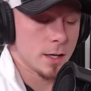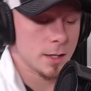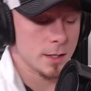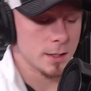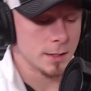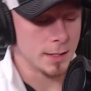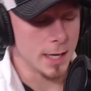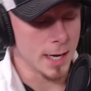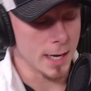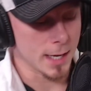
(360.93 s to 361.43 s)

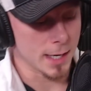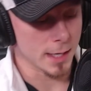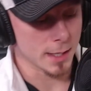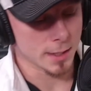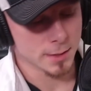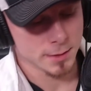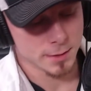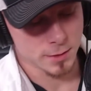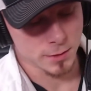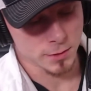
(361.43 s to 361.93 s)
Yeah.
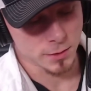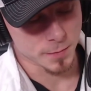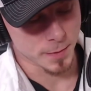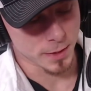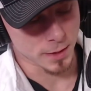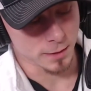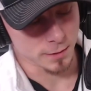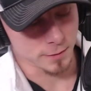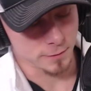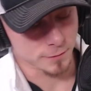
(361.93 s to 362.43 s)
So
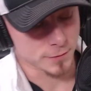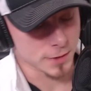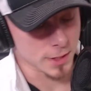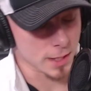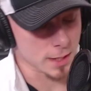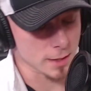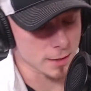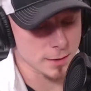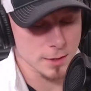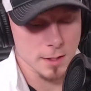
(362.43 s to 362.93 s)
speaking of
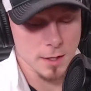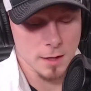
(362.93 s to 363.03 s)
challenging